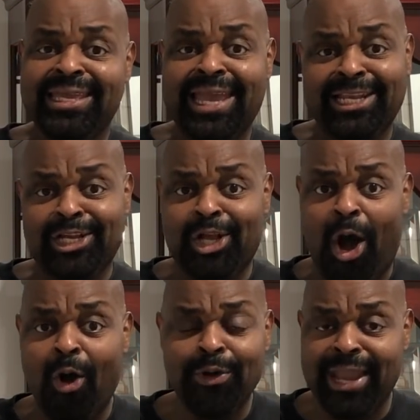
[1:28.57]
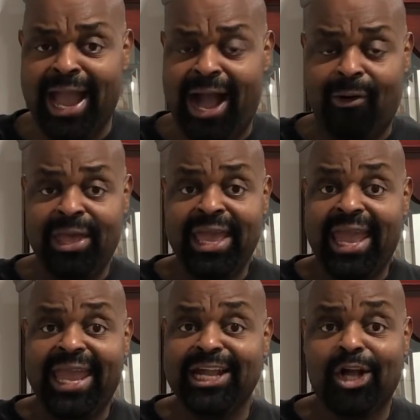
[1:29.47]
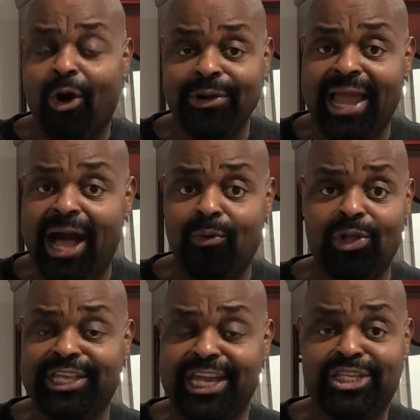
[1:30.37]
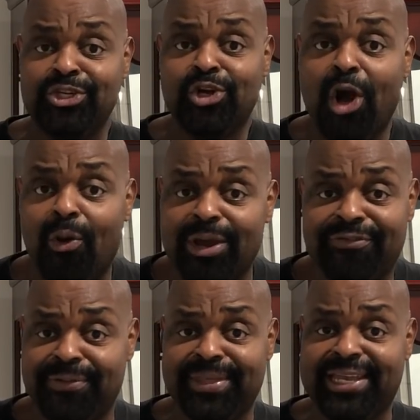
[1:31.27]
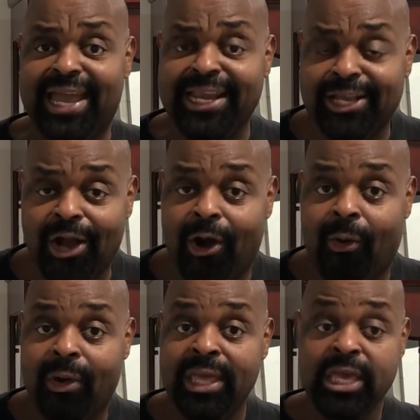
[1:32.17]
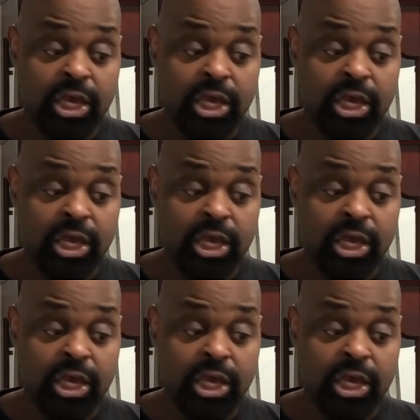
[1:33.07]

Get Go Now. And Go Now will get you going from the get-go.